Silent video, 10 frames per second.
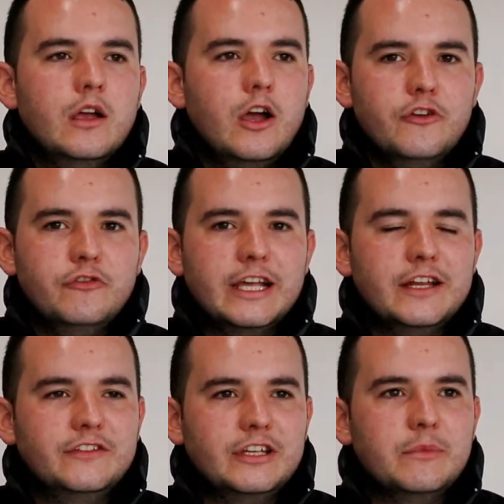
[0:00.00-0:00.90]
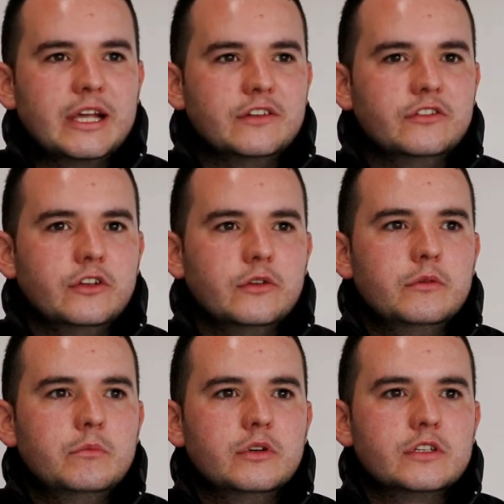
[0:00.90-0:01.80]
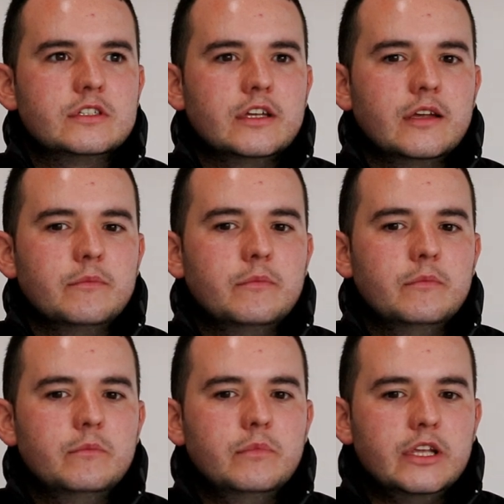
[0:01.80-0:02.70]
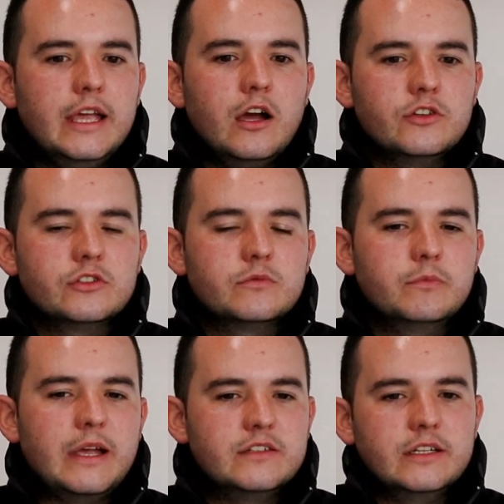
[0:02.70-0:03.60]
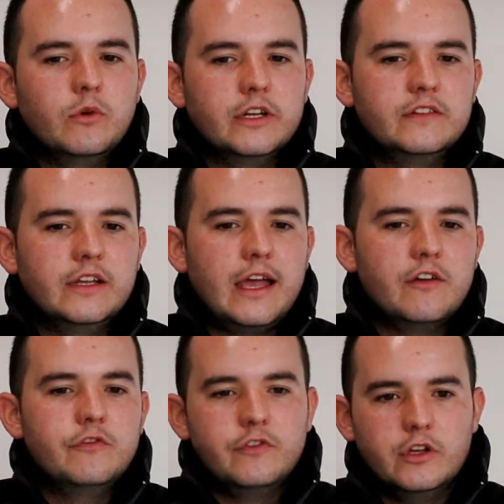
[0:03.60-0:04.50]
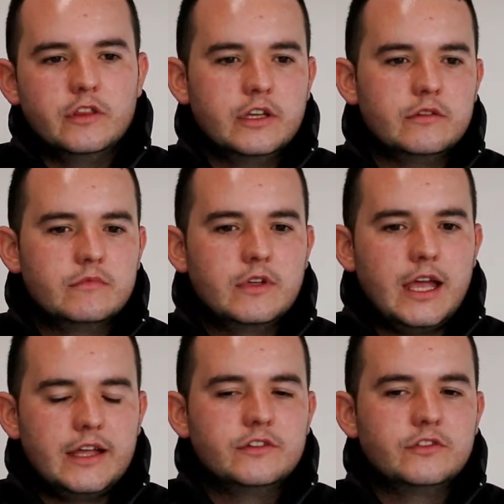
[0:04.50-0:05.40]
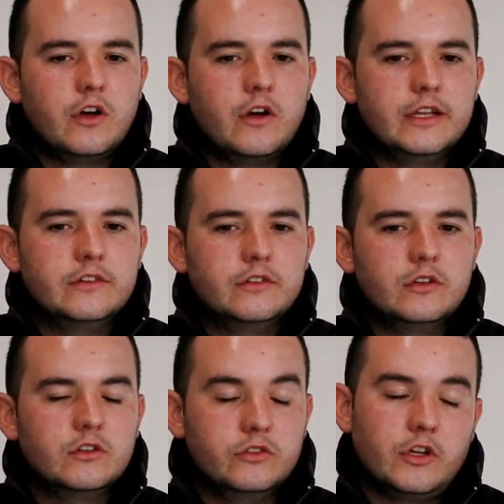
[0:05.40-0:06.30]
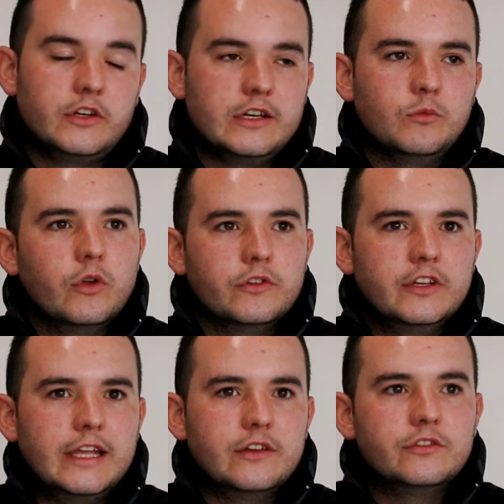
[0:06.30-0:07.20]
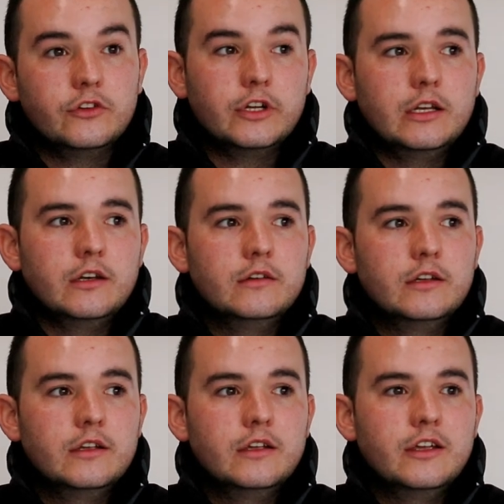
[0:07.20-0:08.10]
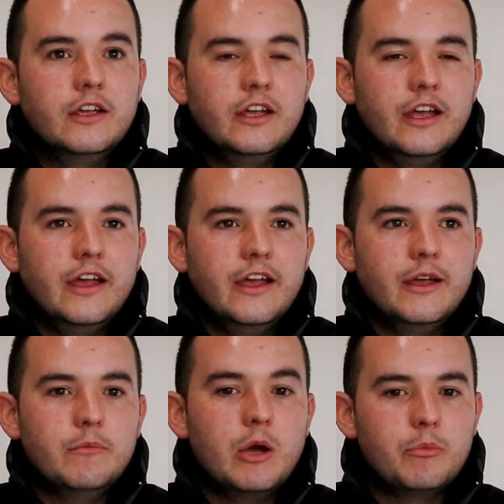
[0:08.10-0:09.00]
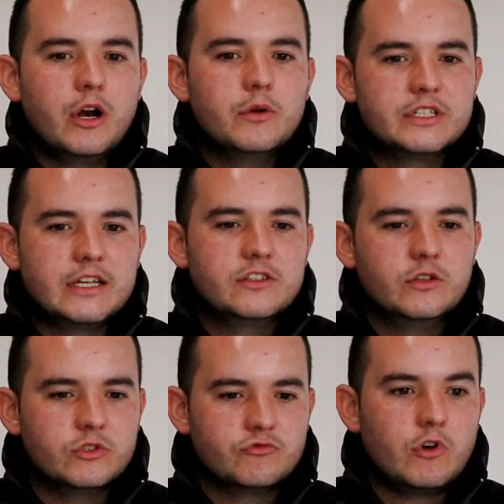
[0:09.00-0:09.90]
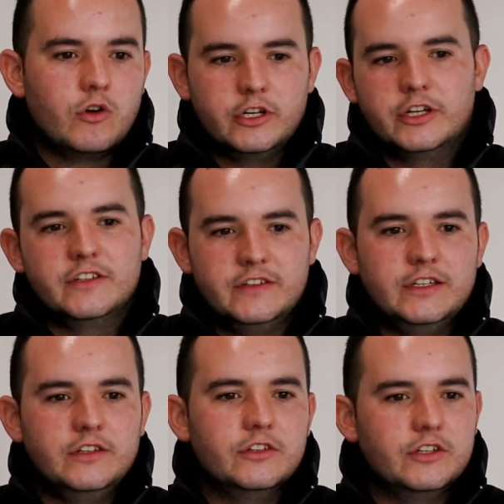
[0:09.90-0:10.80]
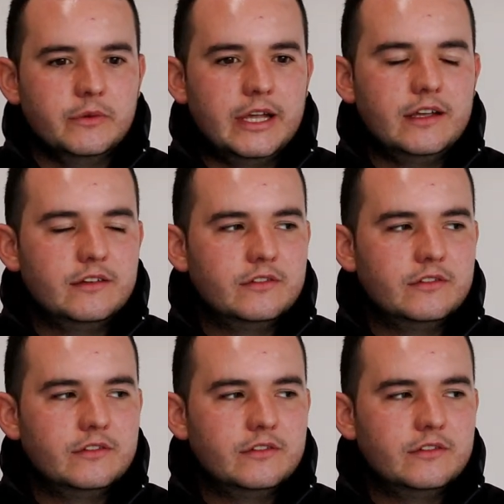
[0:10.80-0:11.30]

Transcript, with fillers: Hopefully get to see him again soon, but yeah, I just basically wanted to get a further head start into it because I didn't want to get stuck in a process that was wrong and continue to do it